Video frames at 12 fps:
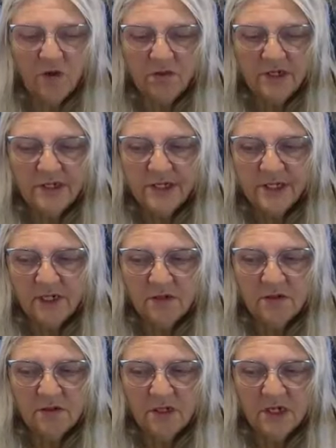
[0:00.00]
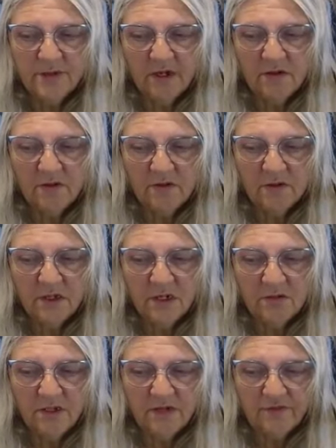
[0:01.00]
what we're gonna do is
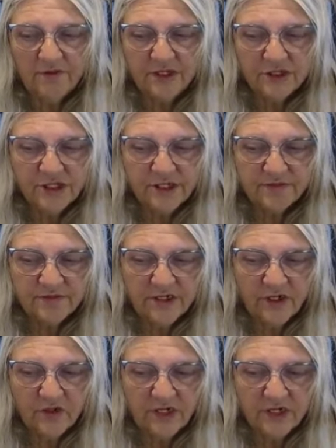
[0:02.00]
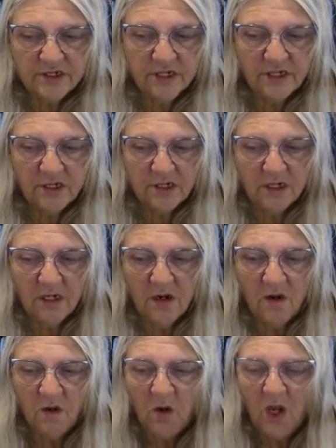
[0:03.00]
I'm gonna finish this video here because I've got to
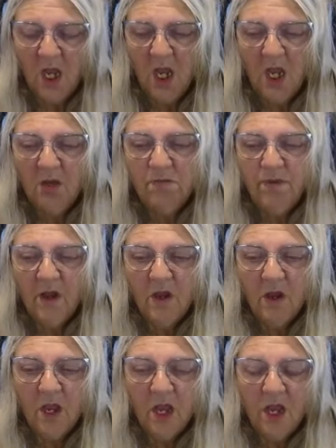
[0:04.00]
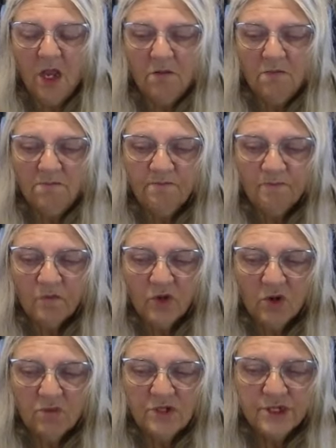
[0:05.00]
go. But
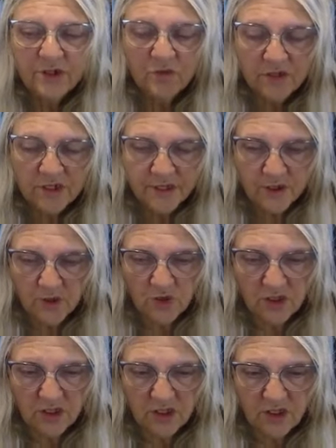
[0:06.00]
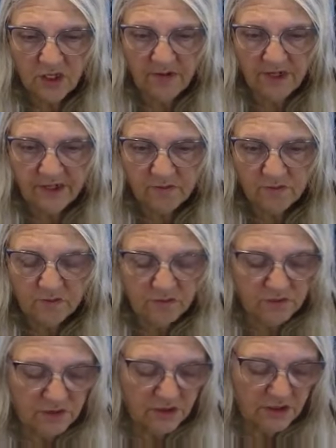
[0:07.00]
we do want to talk a little bit
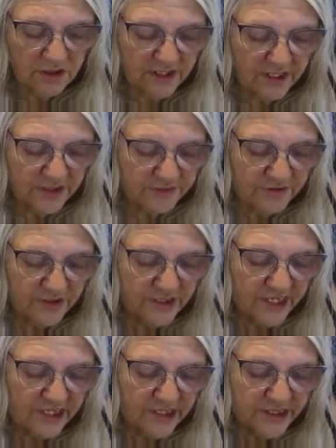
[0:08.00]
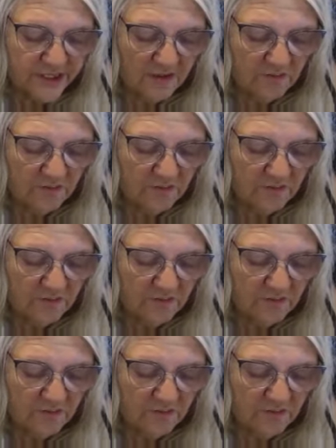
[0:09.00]
in the next few days